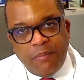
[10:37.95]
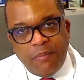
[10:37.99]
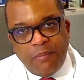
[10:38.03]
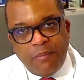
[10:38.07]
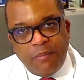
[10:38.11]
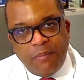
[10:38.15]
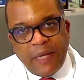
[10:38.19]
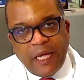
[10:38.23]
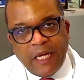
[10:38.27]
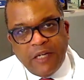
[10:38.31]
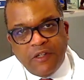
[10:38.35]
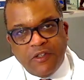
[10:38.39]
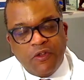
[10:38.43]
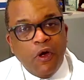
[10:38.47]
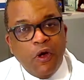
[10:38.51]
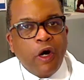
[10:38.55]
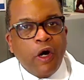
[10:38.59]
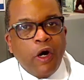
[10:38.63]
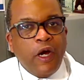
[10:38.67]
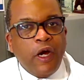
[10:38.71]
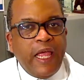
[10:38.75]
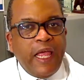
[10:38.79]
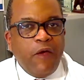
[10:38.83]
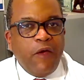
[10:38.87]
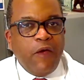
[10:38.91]
were
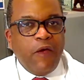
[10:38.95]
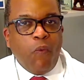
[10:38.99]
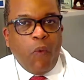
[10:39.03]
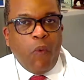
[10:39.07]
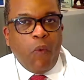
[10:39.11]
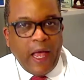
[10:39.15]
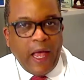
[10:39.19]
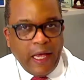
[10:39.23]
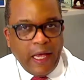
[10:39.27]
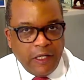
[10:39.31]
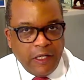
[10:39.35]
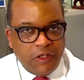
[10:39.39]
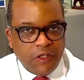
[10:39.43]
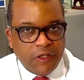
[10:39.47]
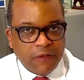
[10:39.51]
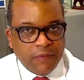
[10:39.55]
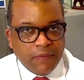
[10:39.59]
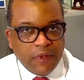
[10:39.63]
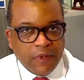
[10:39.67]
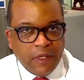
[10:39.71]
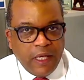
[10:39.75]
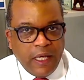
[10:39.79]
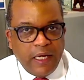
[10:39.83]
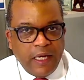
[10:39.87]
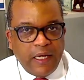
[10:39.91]
a wedge
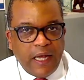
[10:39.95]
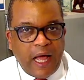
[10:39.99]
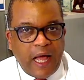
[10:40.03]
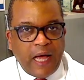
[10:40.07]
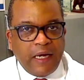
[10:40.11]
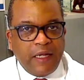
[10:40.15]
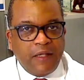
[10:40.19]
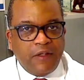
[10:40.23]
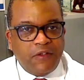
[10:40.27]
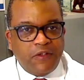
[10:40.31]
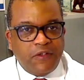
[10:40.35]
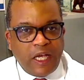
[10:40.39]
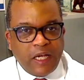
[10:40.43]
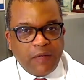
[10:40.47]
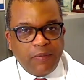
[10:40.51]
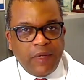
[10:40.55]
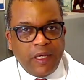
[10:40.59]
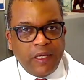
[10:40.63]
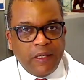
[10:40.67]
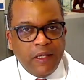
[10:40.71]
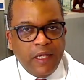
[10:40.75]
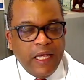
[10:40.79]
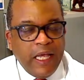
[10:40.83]
and not a segment.